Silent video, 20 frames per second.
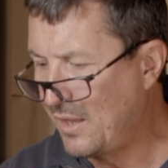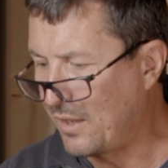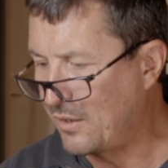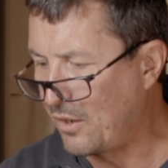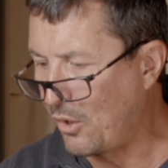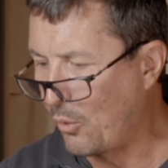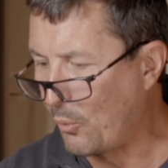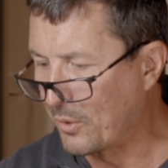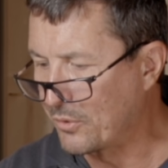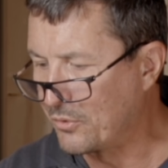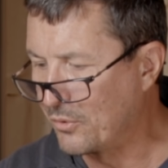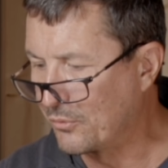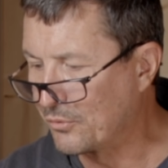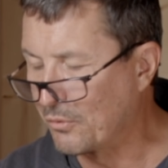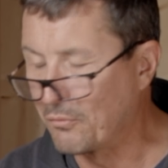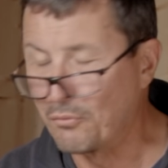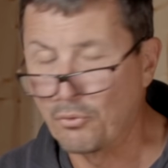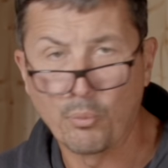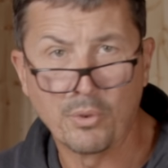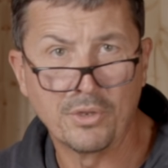And I'll wear those
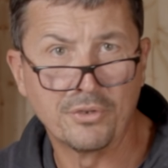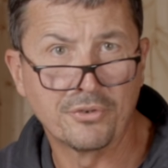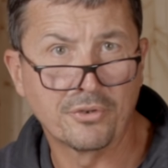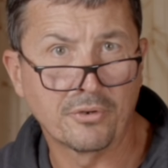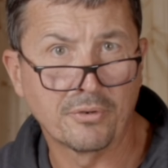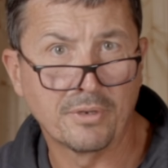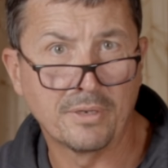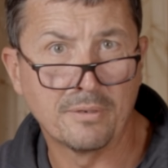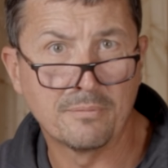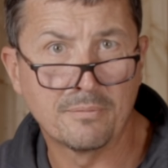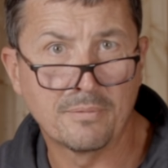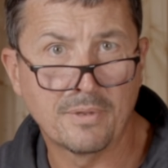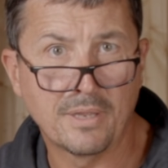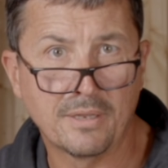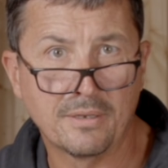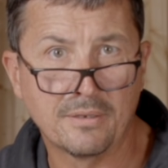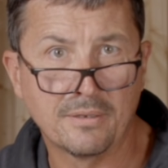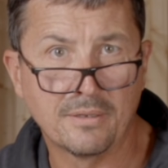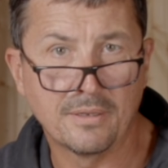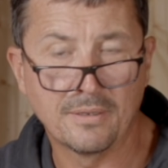over the winter. And
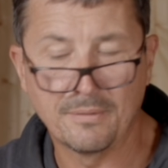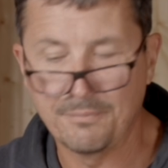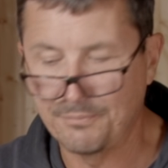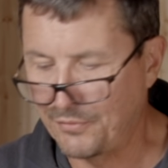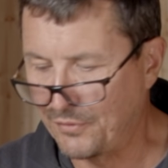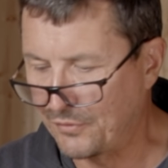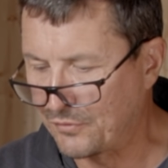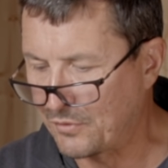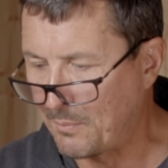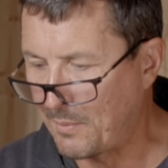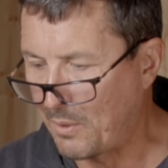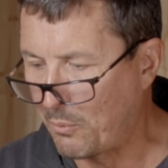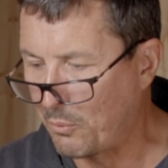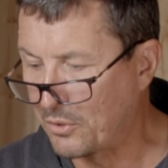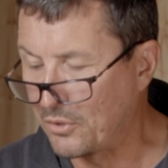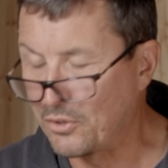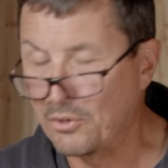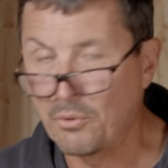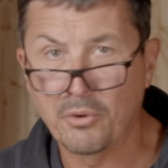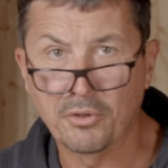and uh, if it's something I
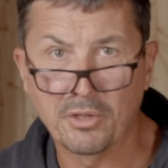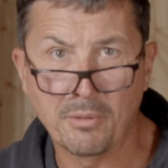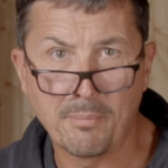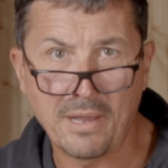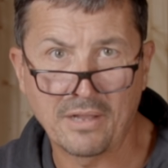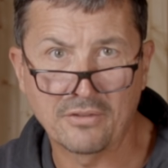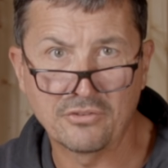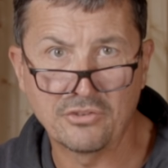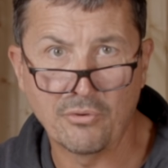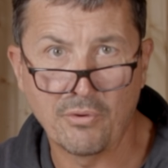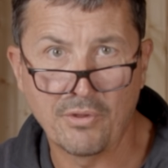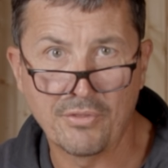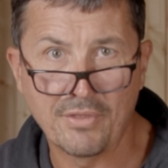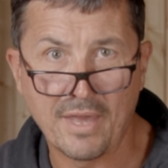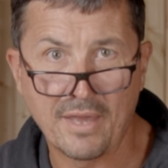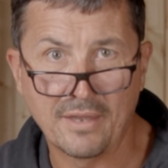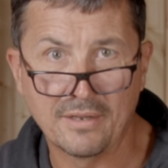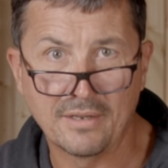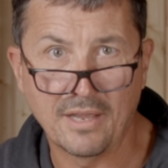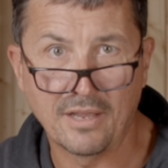want to do, I'll get back to you on
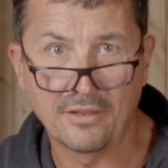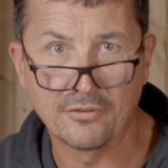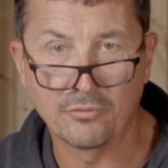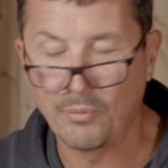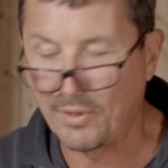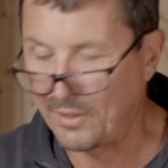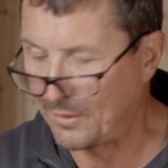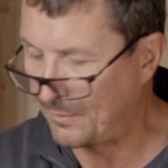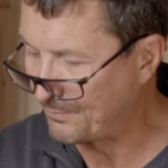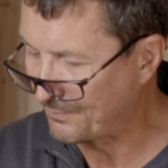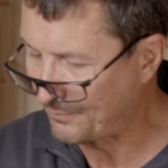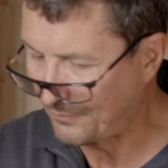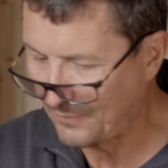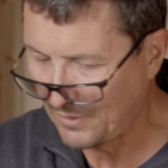that as well.